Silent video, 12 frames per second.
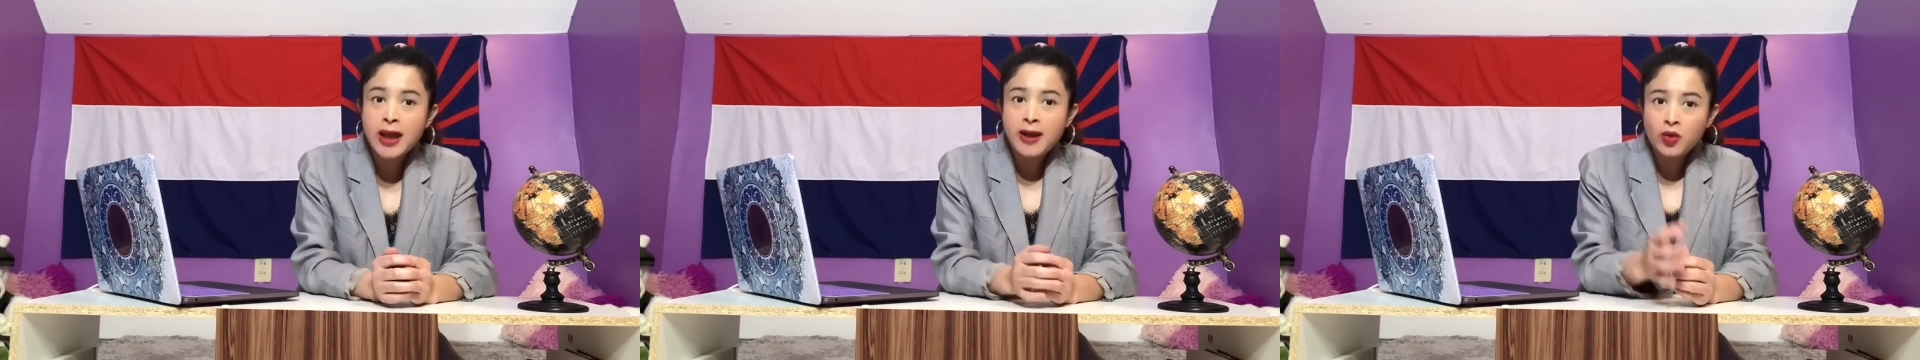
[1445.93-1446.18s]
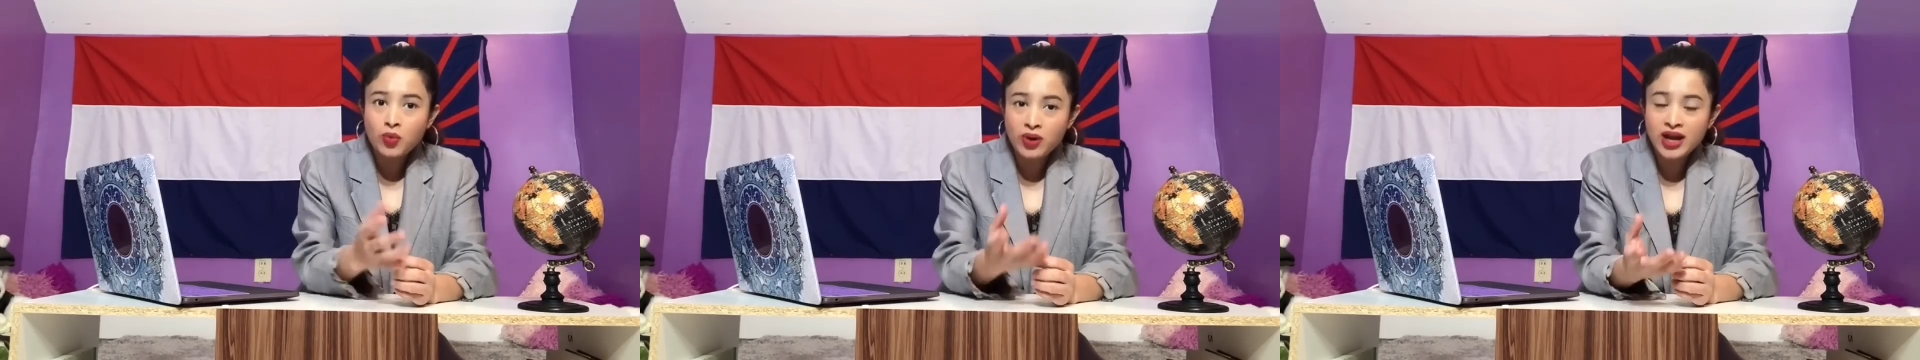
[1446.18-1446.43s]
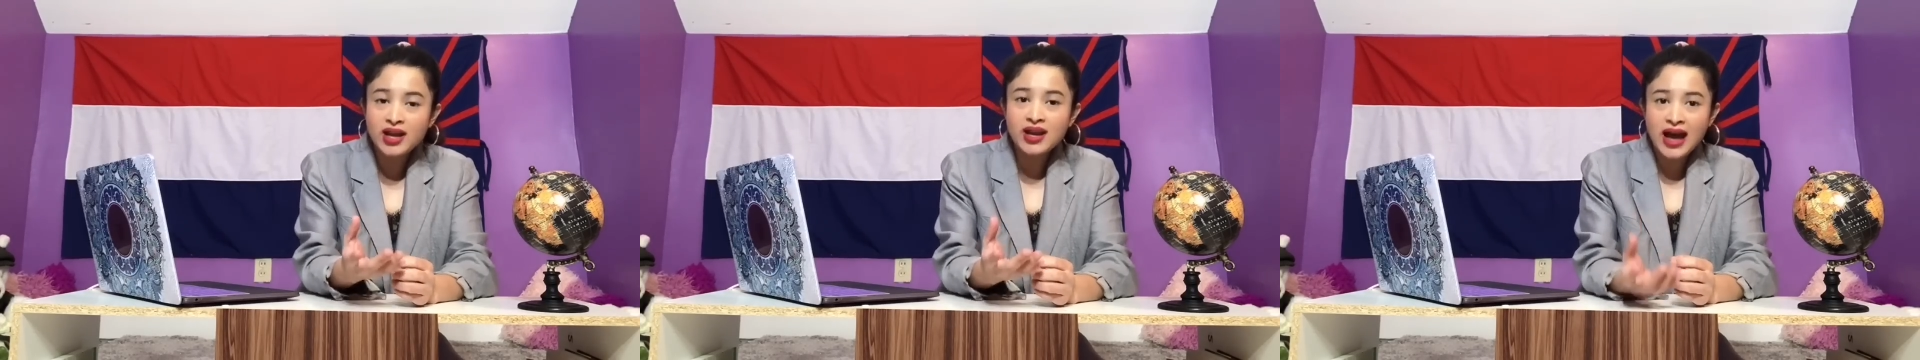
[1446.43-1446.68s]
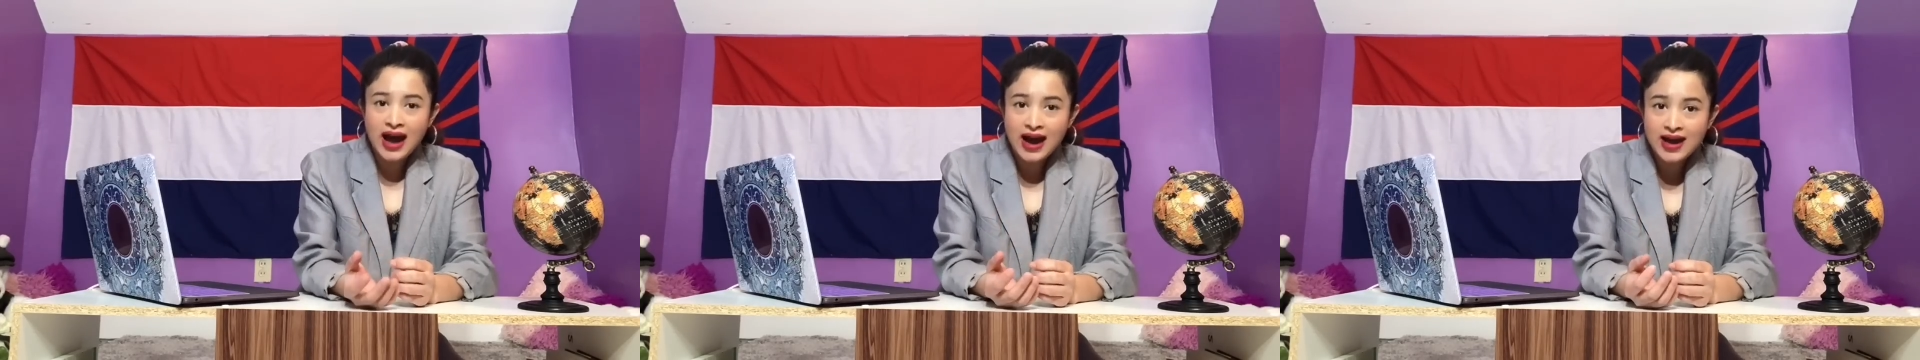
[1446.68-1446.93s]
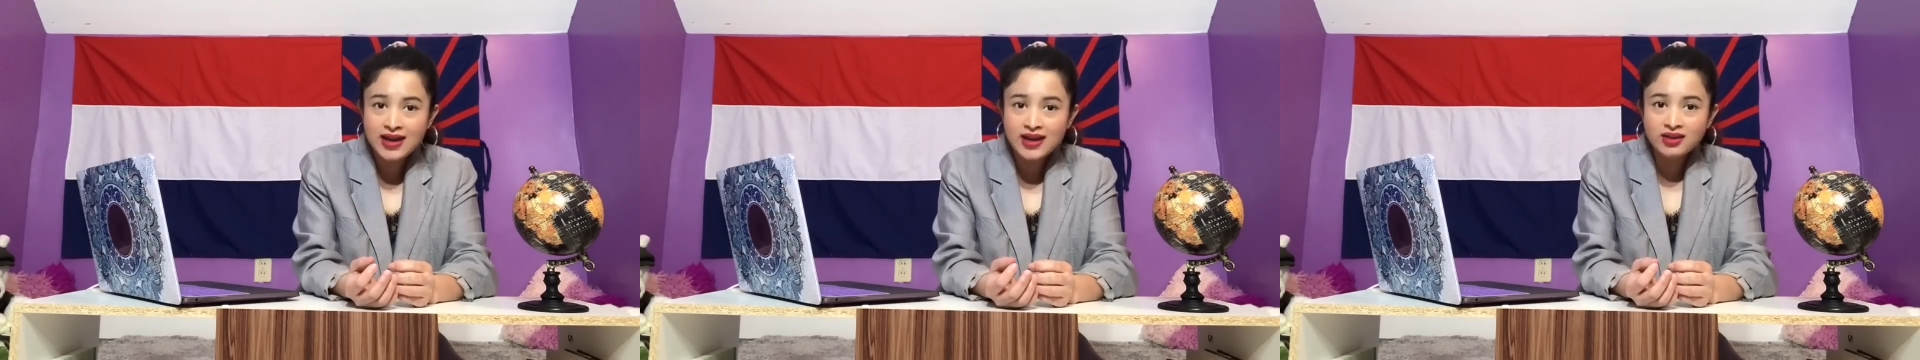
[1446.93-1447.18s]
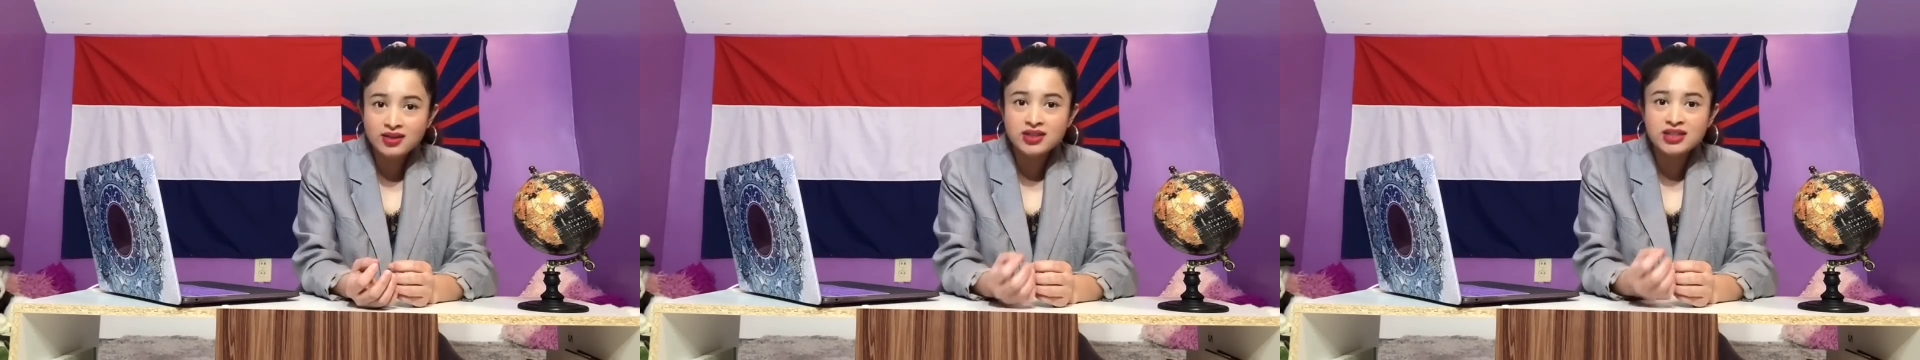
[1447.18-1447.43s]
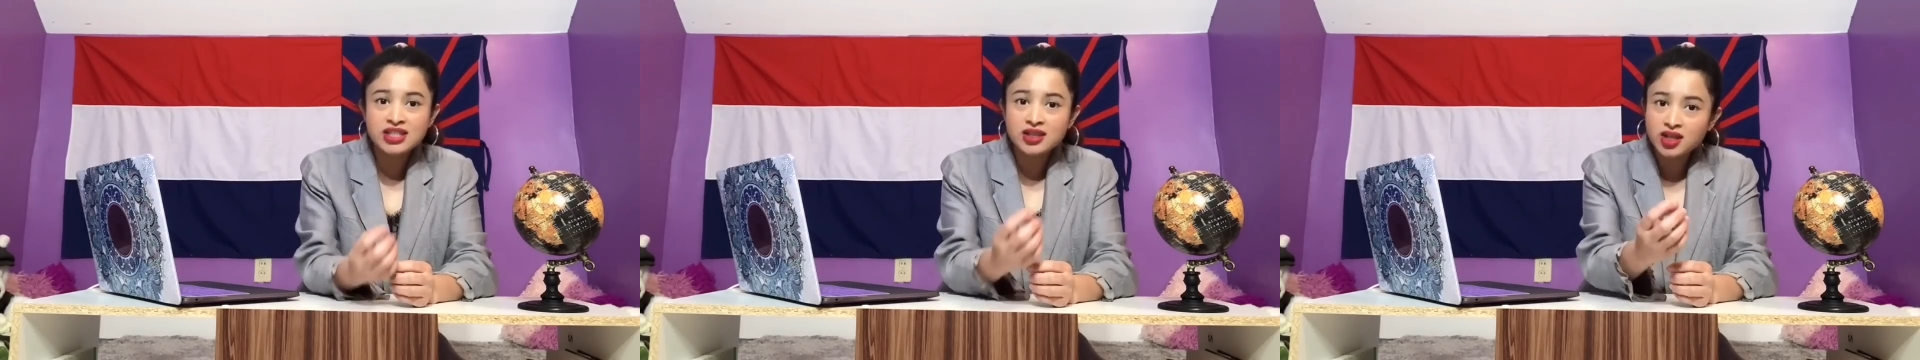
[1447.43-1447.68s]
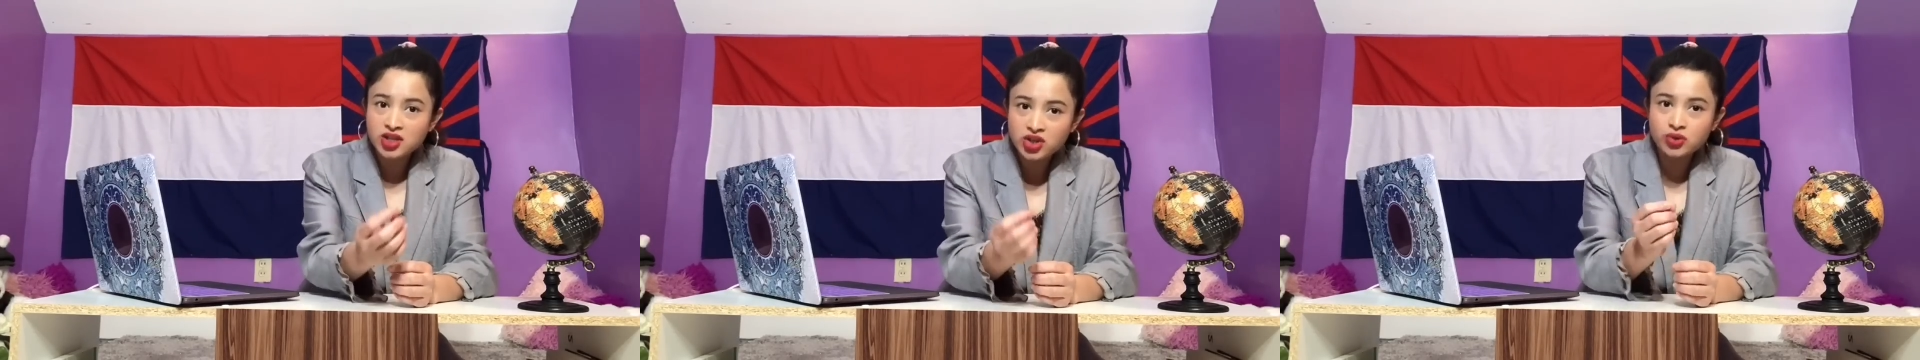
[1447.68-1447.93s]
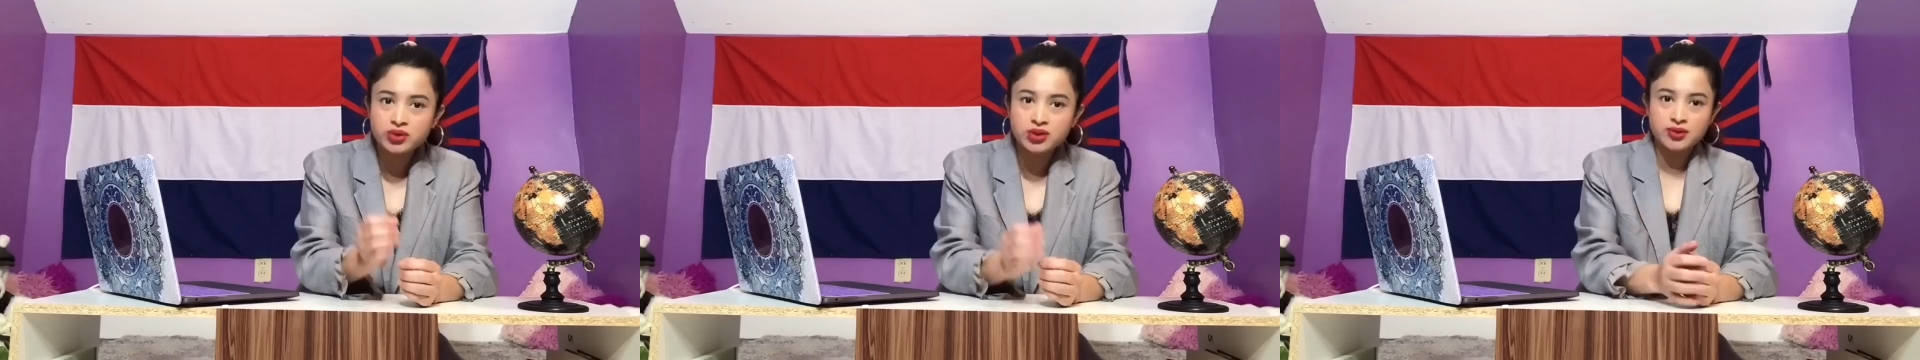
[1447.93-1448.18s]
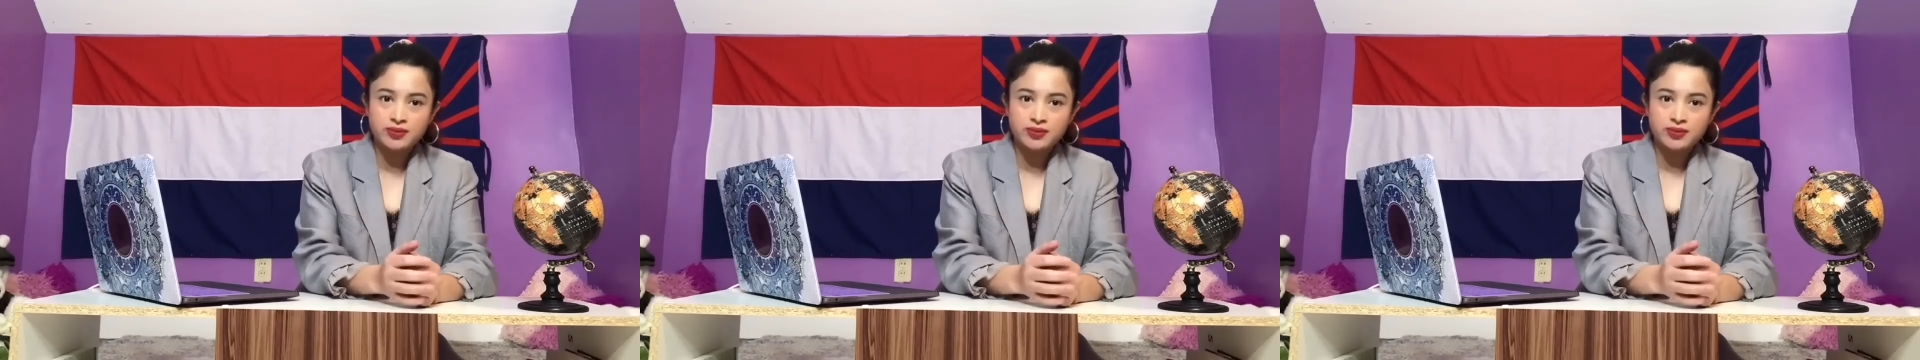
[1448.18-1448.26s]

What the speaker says: when I did the news.